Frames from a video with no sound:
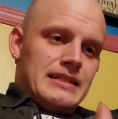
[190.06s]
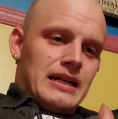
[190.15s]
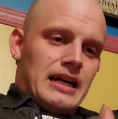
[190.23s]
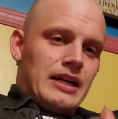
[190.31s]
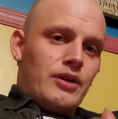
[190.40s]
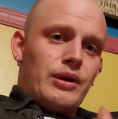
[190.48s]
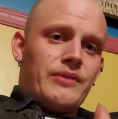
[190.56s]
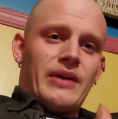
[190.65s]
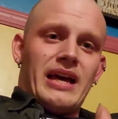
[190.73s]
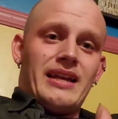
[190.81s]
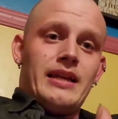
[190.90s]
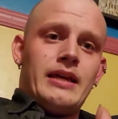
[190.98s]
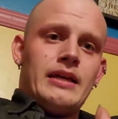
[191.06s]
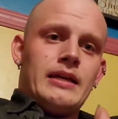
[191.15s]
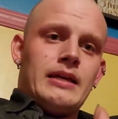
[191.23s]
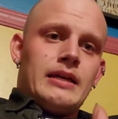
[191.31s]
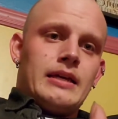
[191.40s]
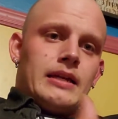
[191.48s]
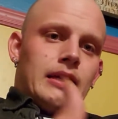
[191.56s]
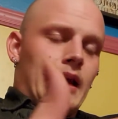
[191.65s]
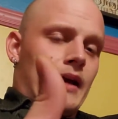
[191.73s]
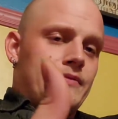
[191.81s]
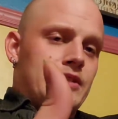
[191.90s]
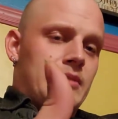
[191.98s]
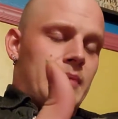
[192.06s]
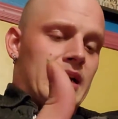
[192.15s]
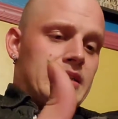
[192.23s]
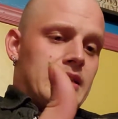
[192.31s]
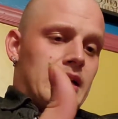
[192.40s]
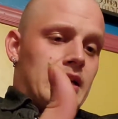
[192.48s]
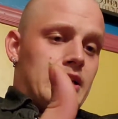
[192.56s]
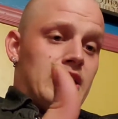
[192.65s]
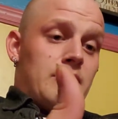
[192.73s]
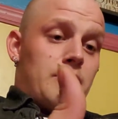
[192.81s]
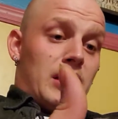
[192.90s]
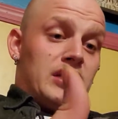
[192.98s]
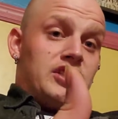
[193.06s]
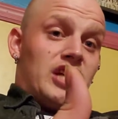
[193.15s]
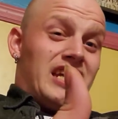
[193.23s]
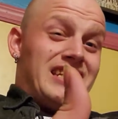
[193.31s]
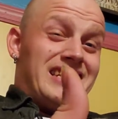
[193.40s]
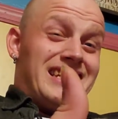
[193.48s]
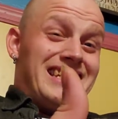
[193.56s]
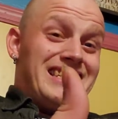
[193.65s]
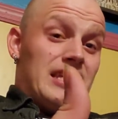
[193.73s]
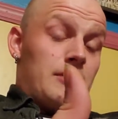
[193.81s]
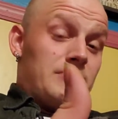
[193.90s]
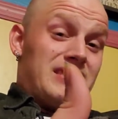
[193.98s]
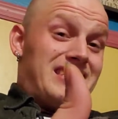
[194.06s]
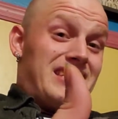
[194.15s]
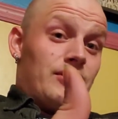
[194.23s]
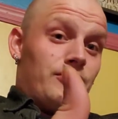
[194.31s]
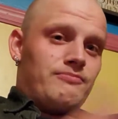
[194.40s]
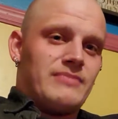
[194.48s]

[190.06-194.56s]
I know I've had knives in the past that I didn't mind Chinesium steel,